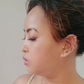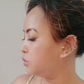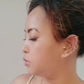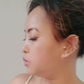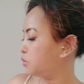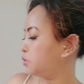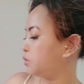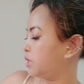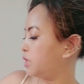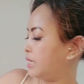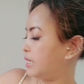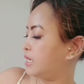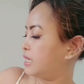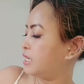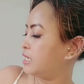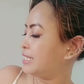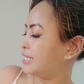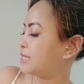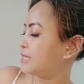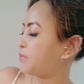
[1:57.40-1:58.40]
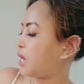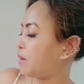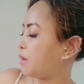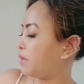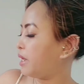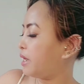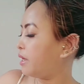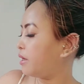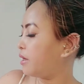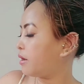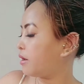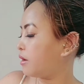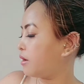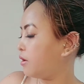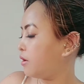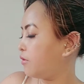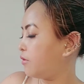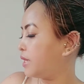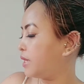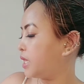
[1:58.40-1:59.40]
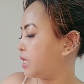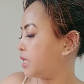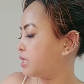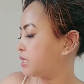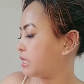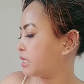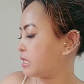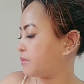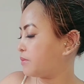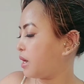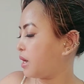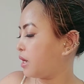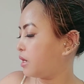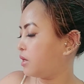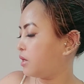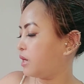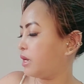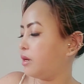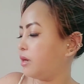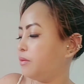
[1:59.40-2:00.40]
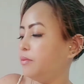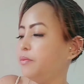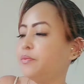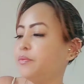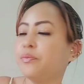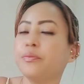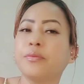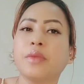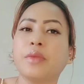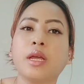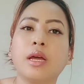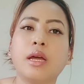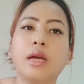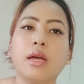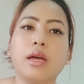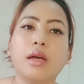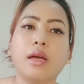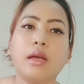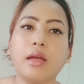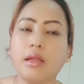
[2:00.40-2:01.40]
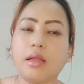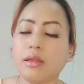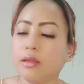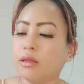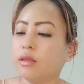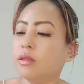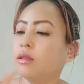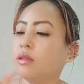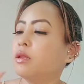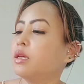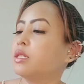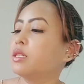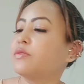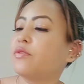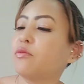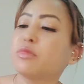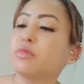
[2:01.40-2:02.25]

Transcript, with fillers: to spa my hair with this spa cream. Um, it's from